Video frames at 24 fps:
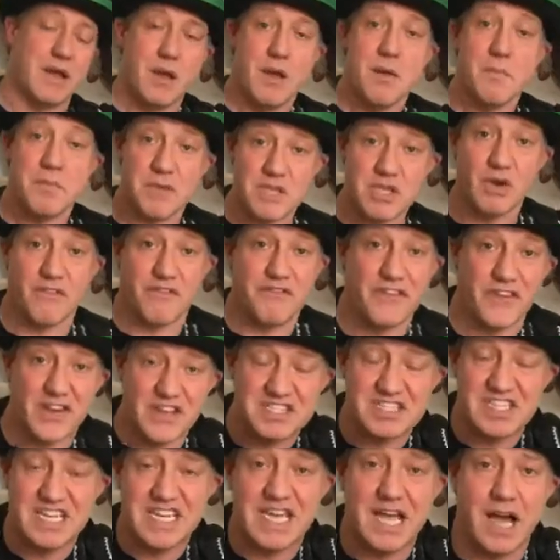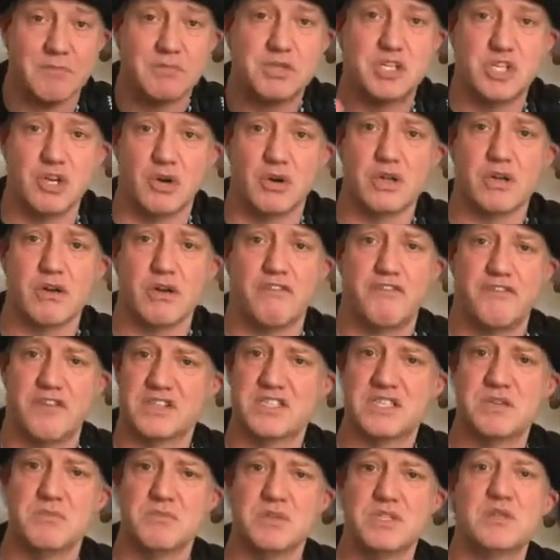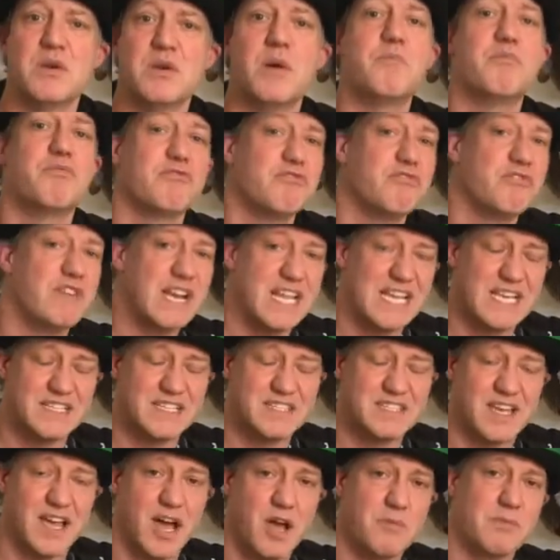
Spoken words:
But your flossing, I'm sure your flossing was brilliant at home.